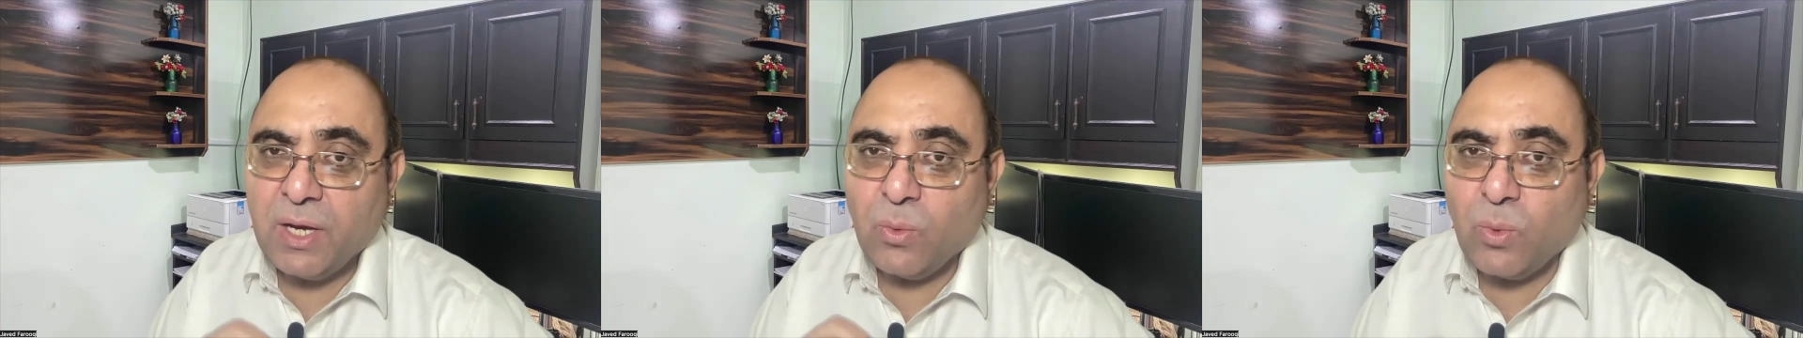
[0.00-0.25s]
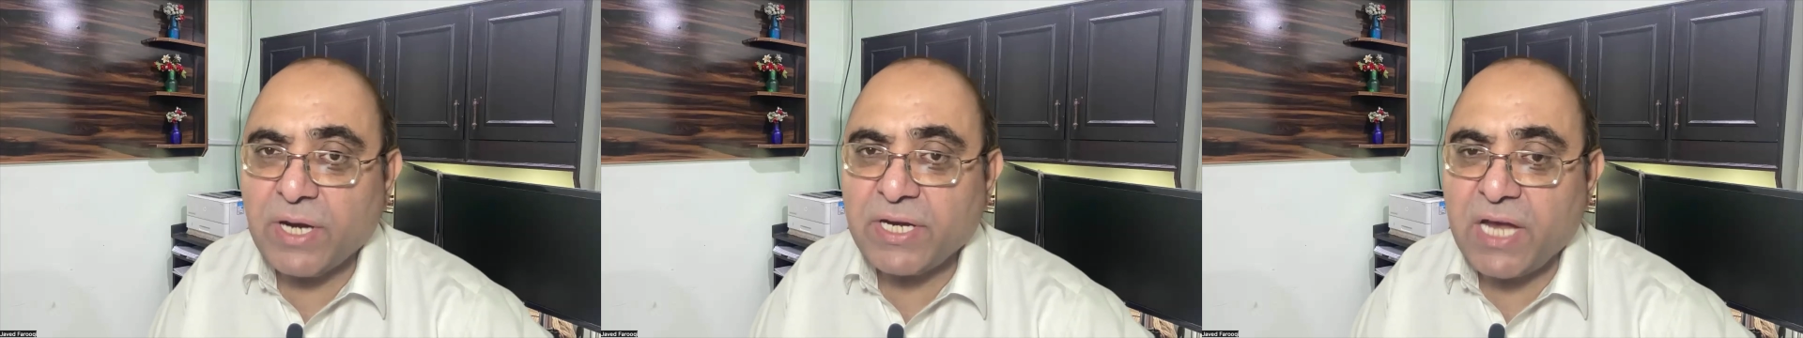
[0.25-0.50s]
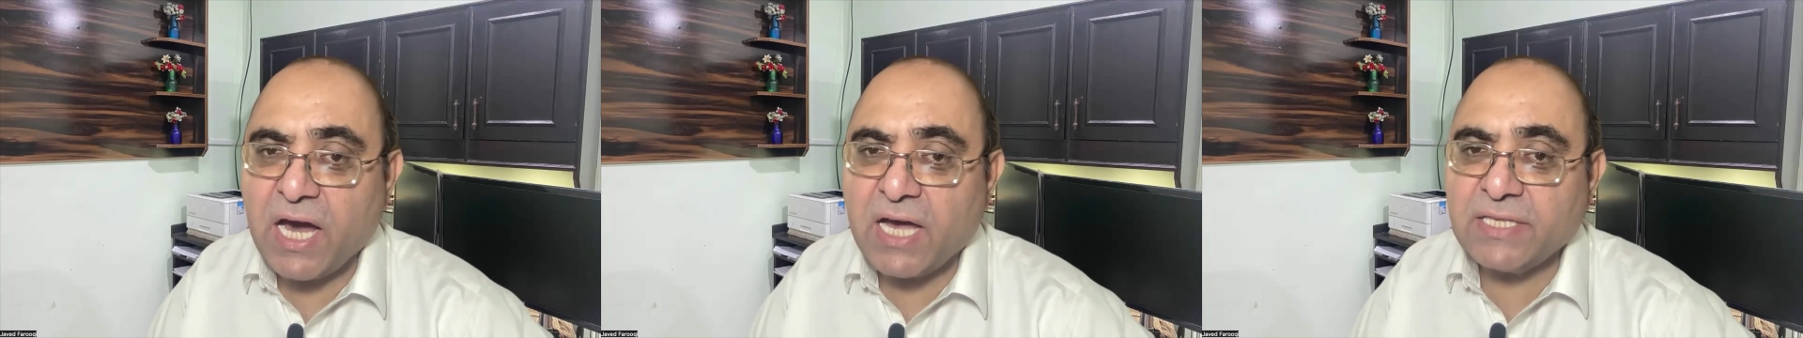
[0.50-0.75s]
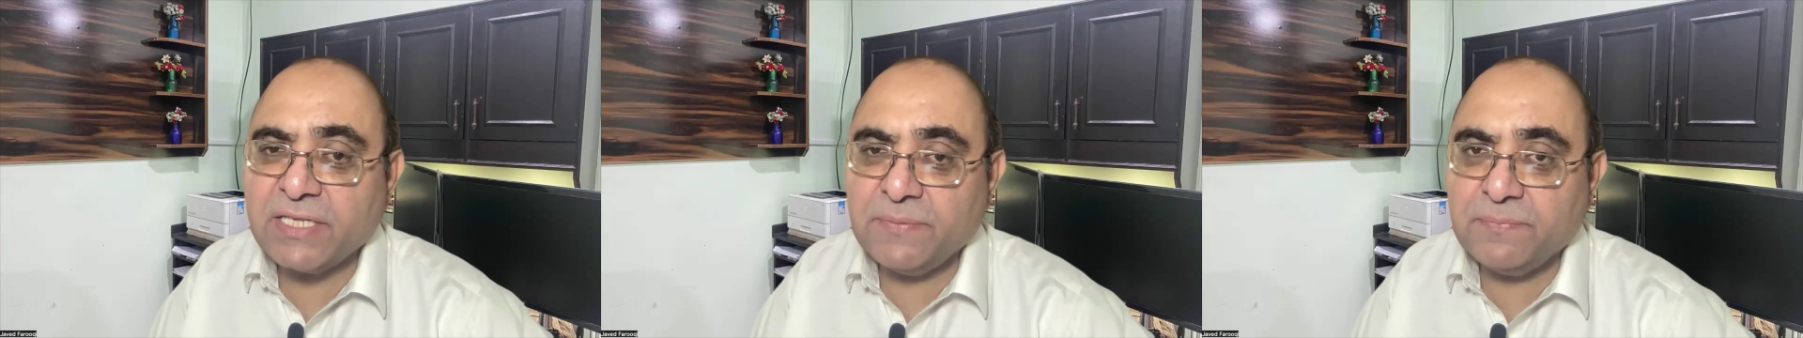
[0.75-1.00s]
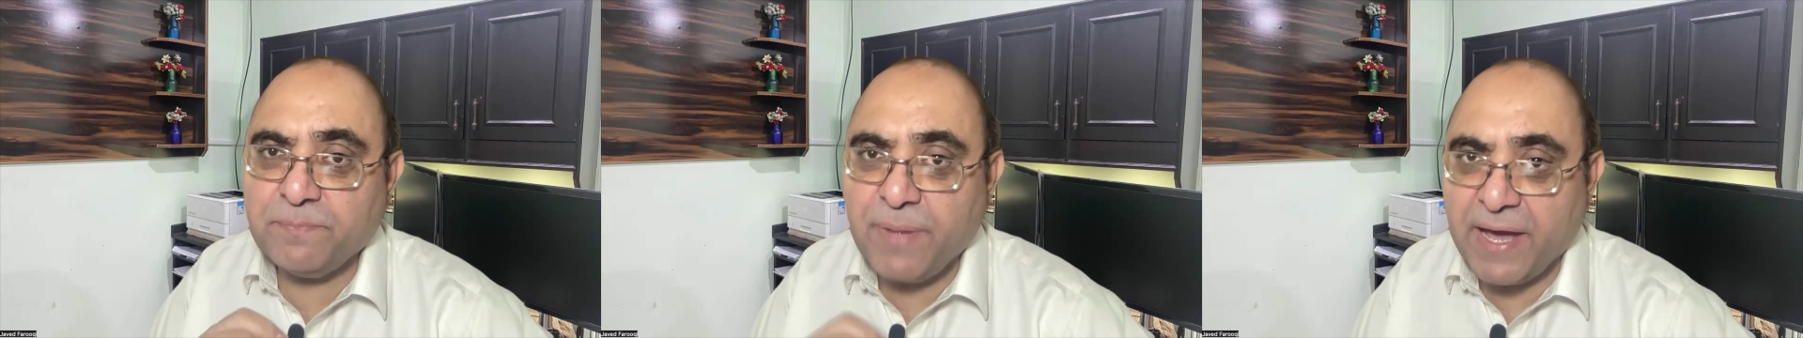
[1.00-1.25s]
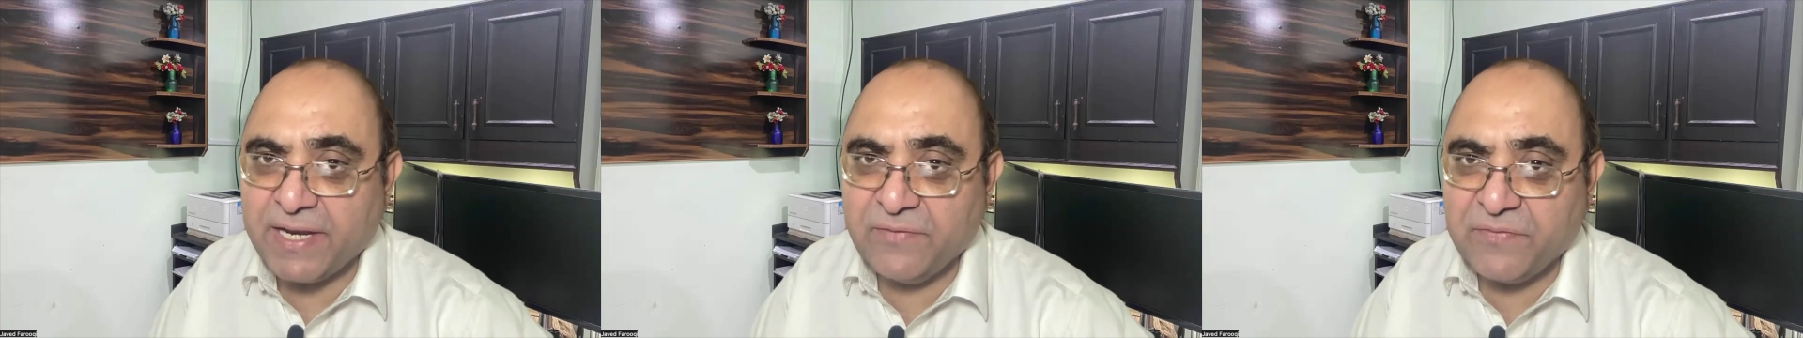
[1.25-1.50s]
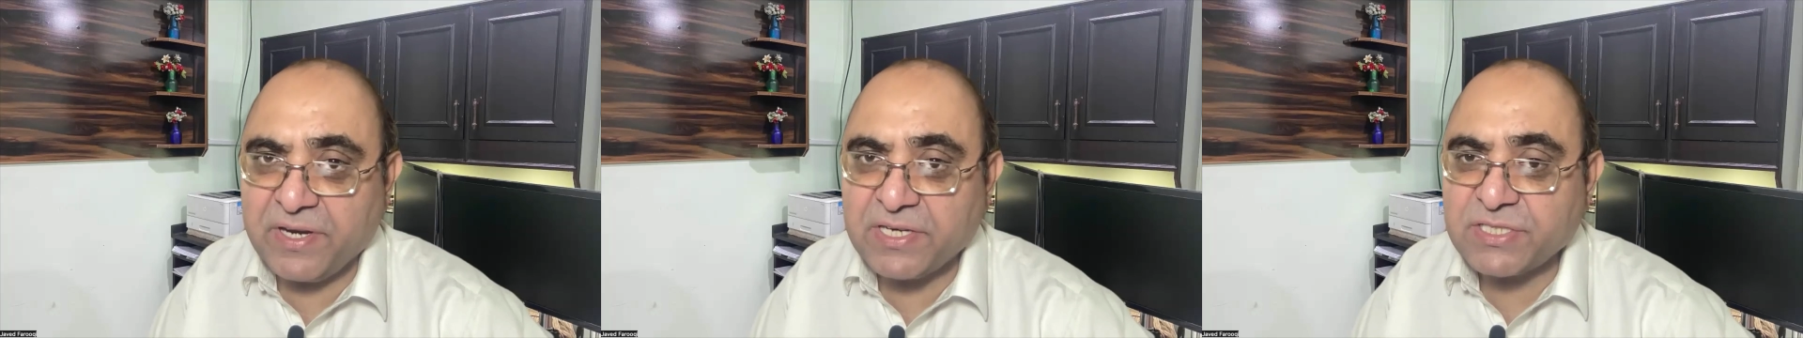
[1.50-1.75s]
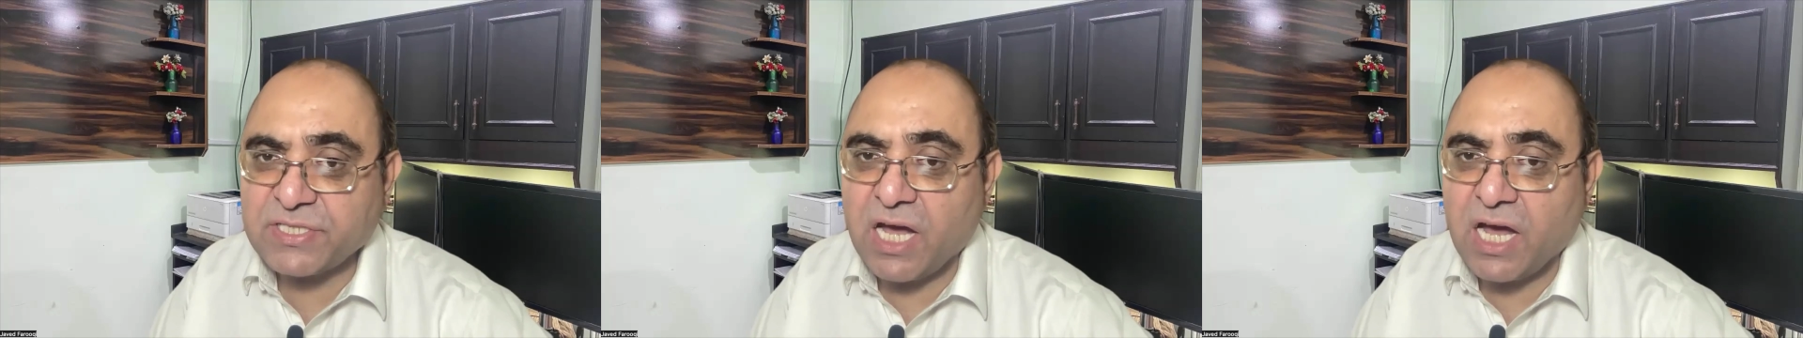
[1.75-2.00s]
what are the
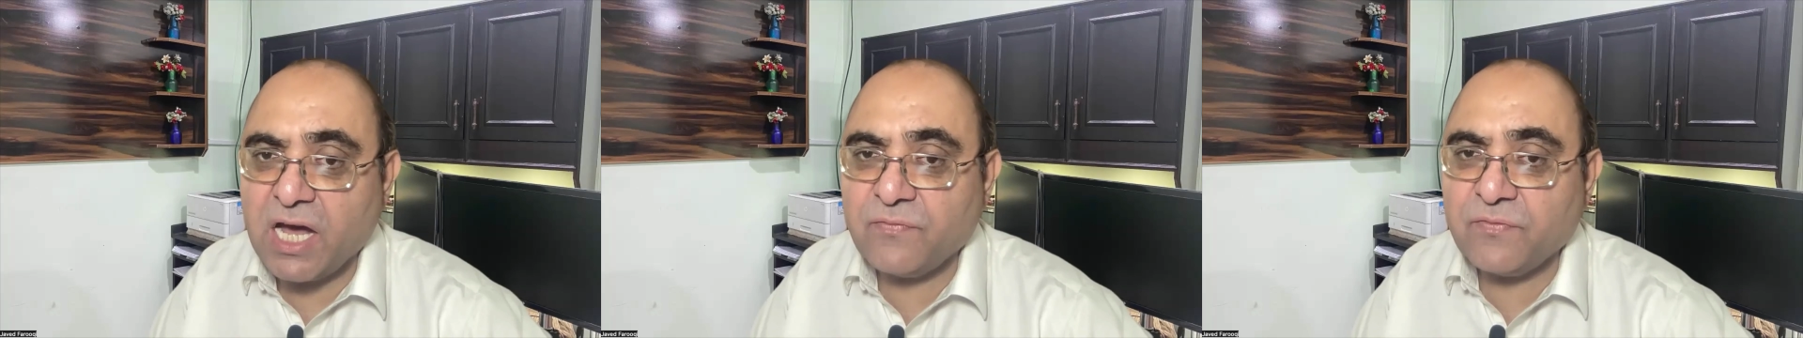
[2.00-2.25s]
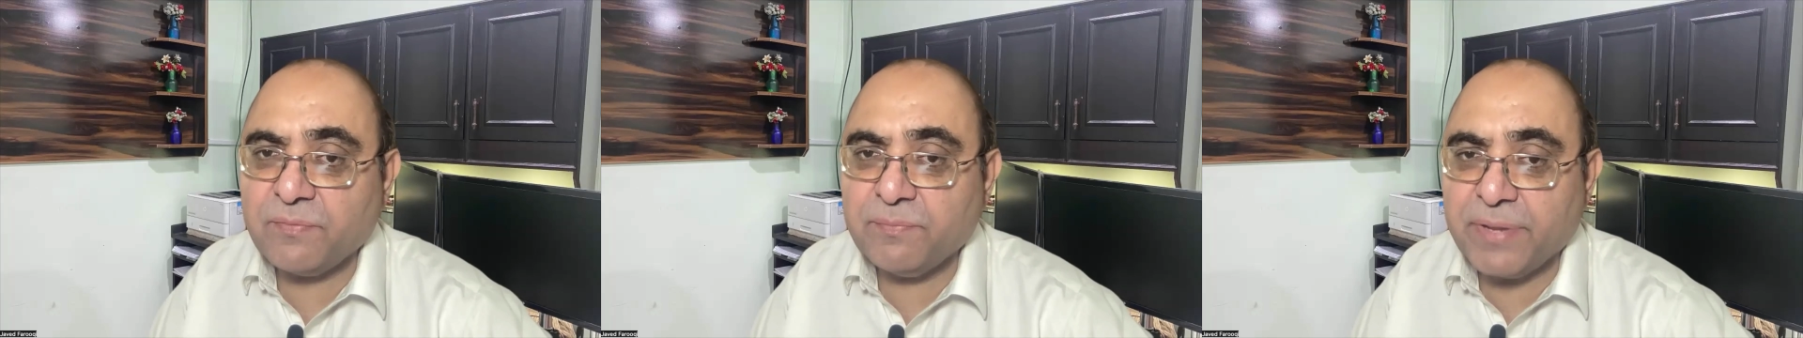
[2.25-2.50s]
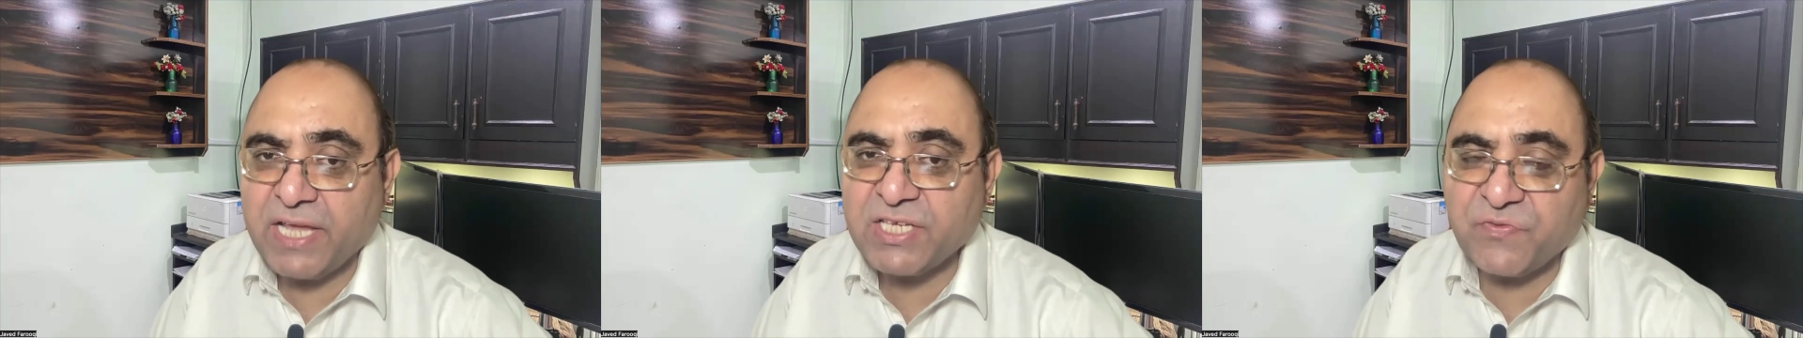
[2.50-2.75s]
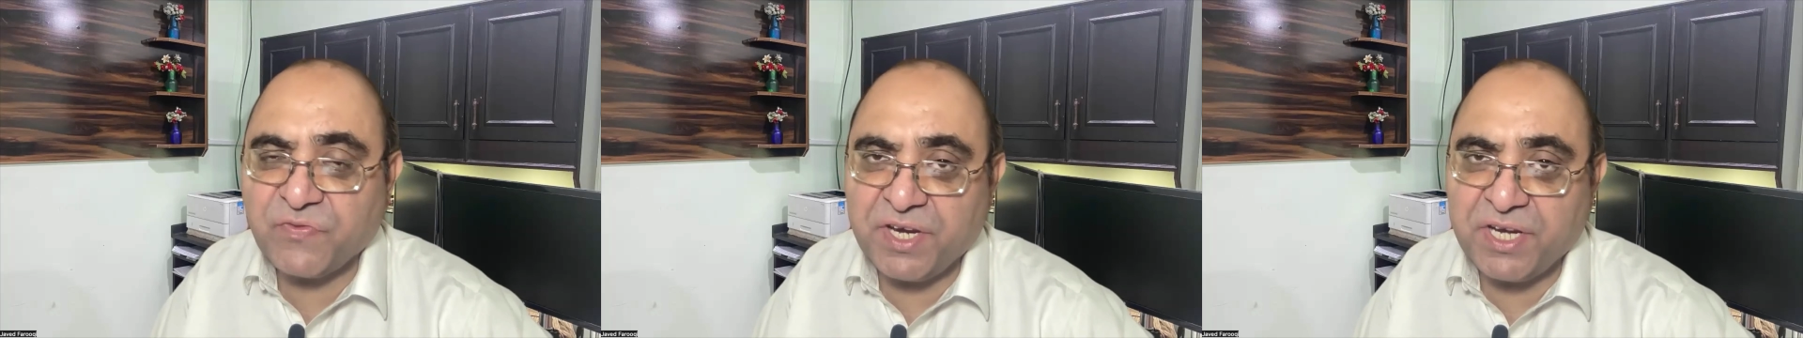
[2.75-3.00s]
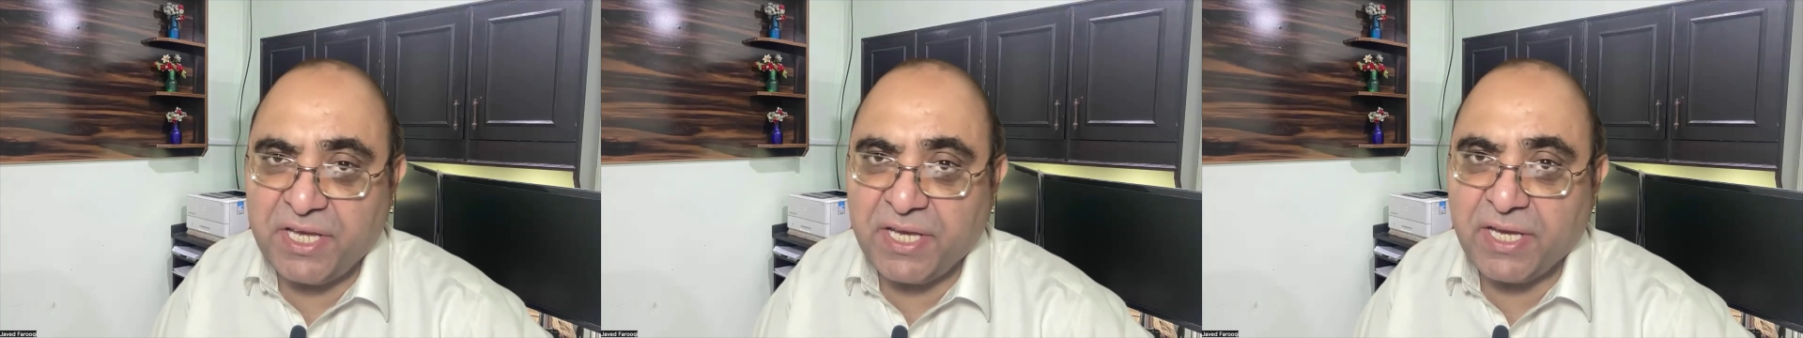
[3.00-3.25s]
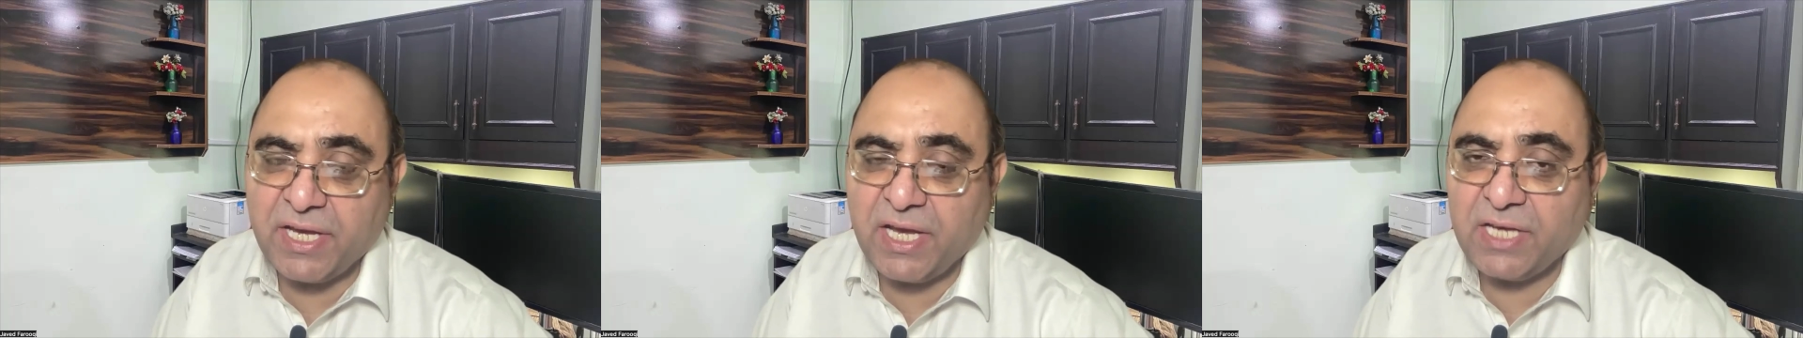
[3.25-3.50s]
benefits of breastfeeding